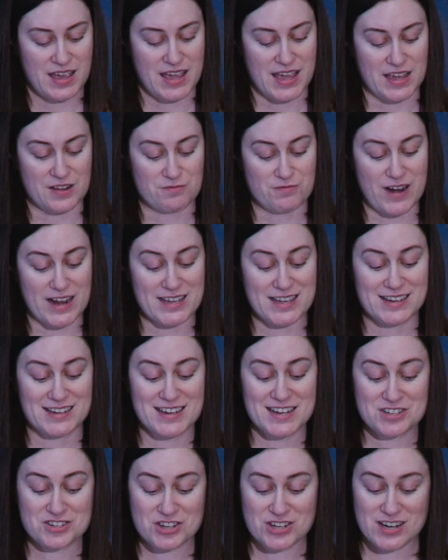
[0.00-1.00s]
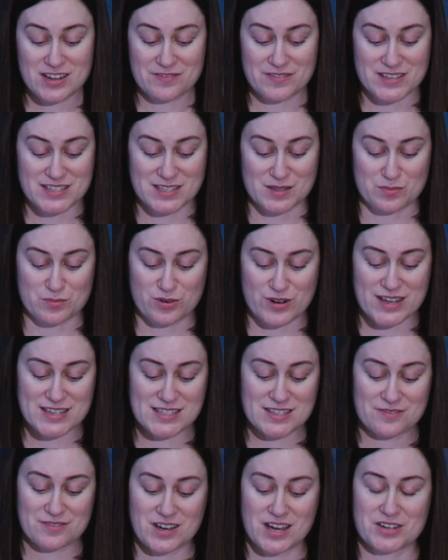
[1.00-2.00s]
In recognition of his
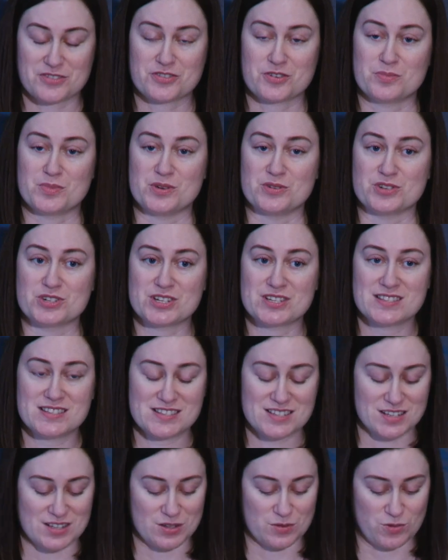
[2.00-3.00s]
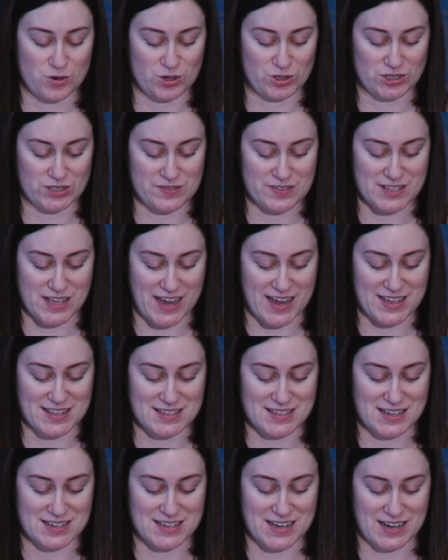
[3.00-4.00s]
impressive contributions to the world of
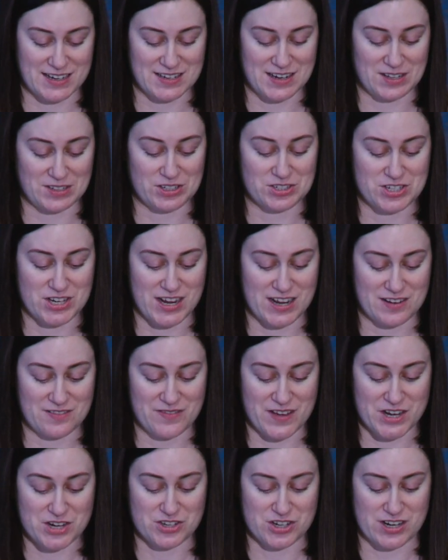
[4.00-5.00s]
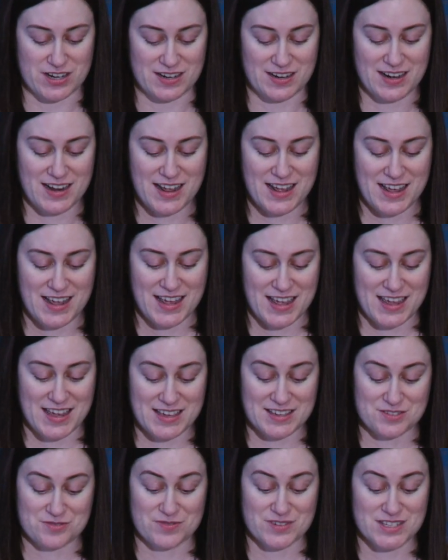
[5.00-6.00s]
science and technology innovation, he
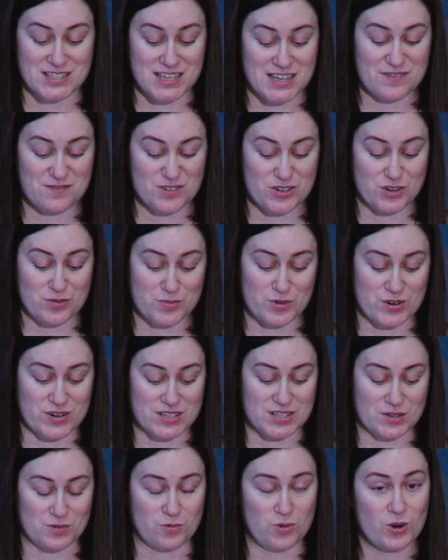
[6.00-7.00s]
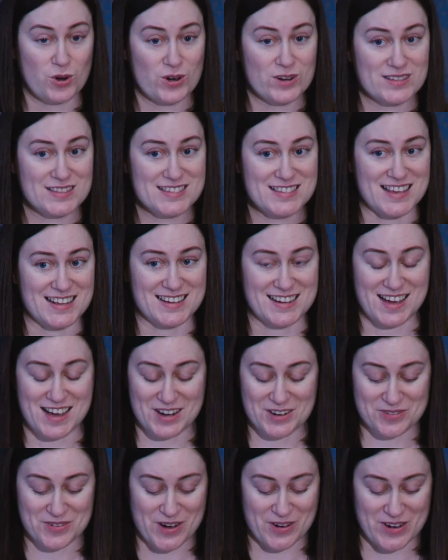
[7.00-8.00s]
has received numerous awards and
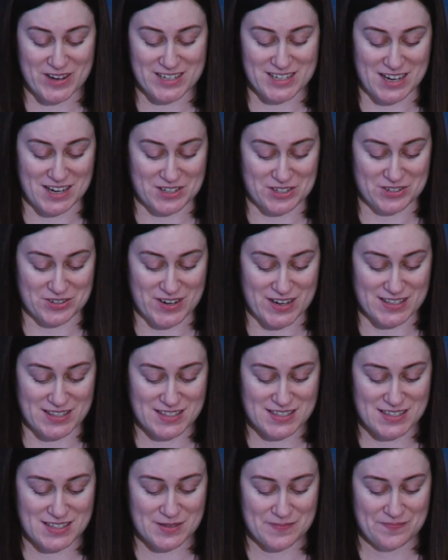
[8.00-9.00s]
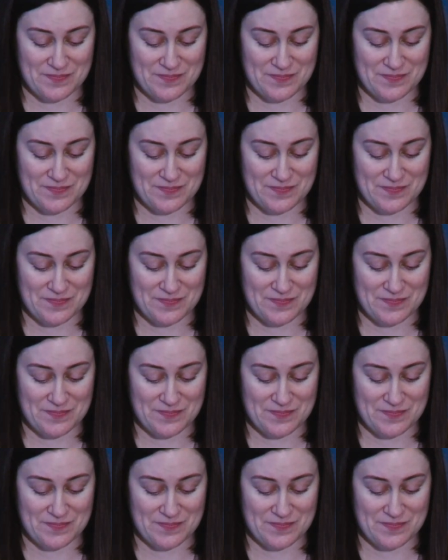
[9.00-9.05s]
honorary doctorates.